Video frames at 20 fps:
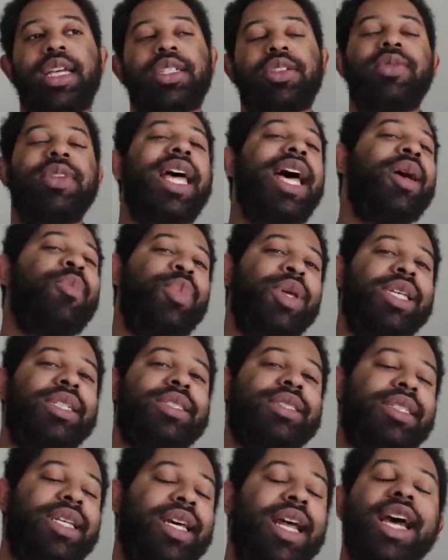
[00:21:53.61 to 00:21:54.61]
So with that
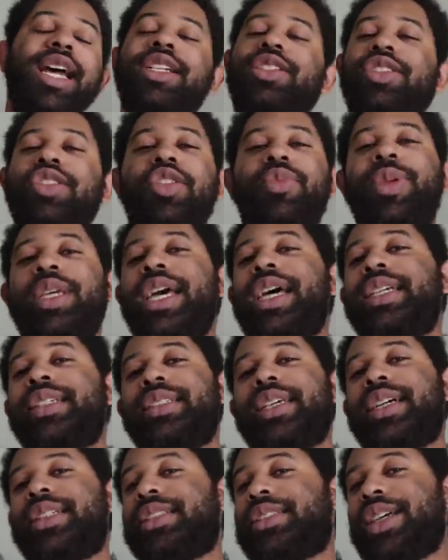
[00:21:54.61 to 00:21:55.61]
being said, I assume you
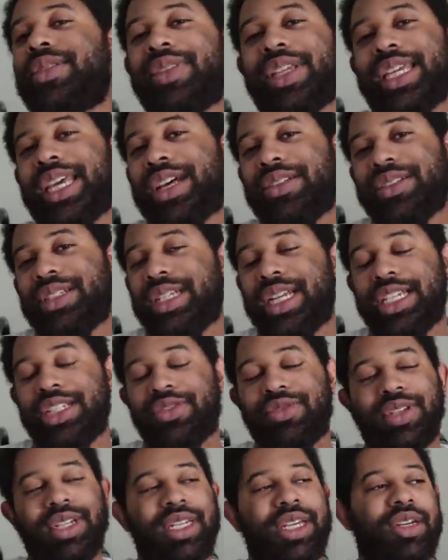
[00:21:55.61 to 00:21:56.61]
guys got something out of
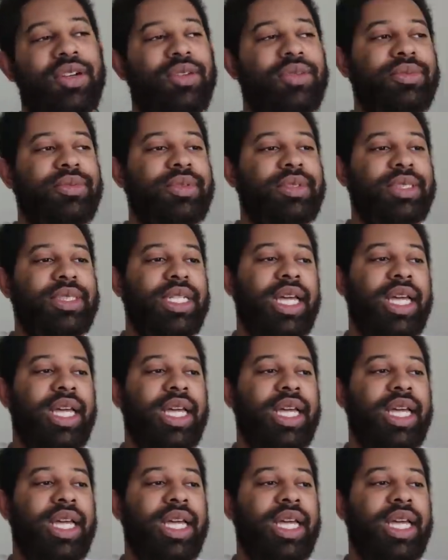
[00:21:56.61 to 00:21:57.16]
today's video.